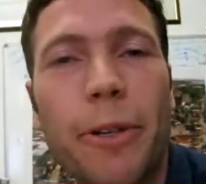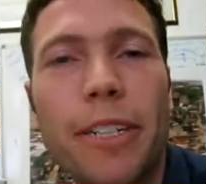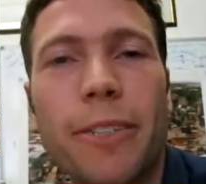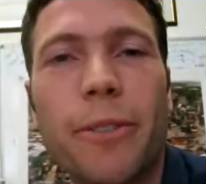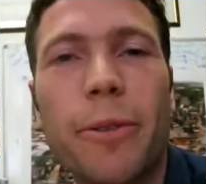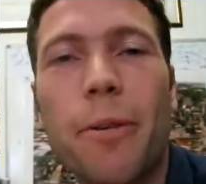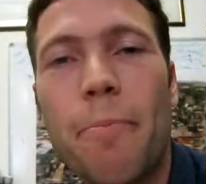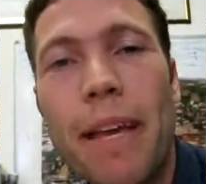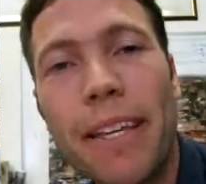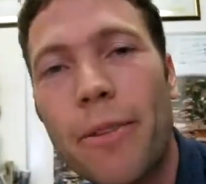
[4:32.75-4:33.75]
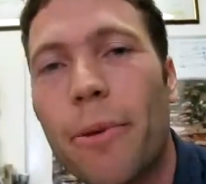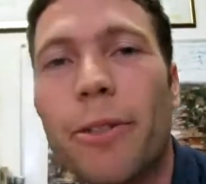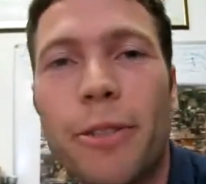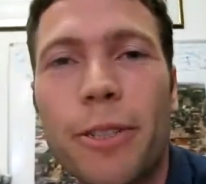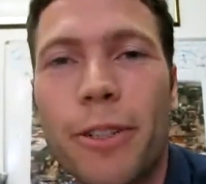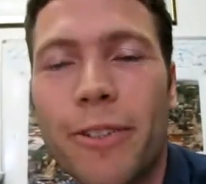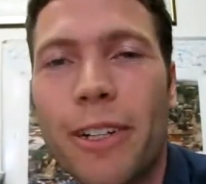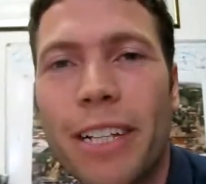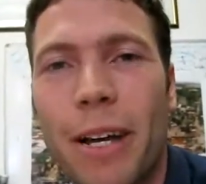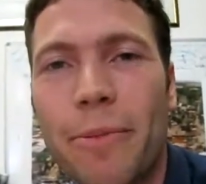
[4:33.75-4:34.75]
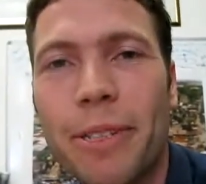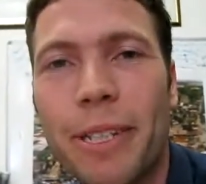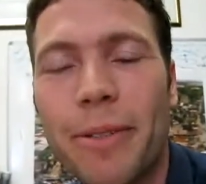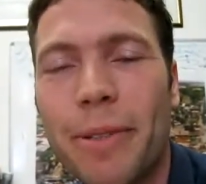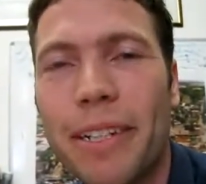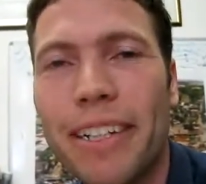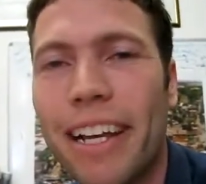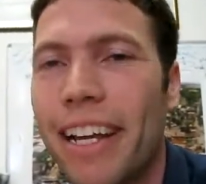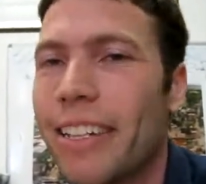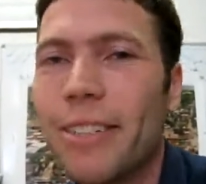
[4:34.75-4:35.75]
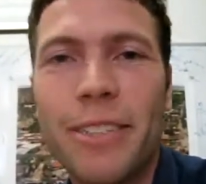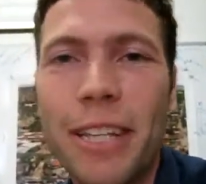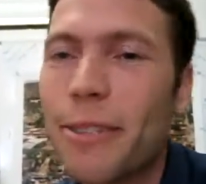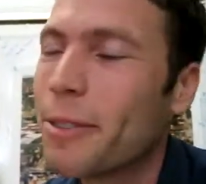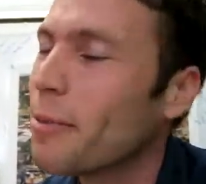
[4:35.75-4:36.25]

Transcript: questions so we can make the most use out of our time with Tim. And just thank you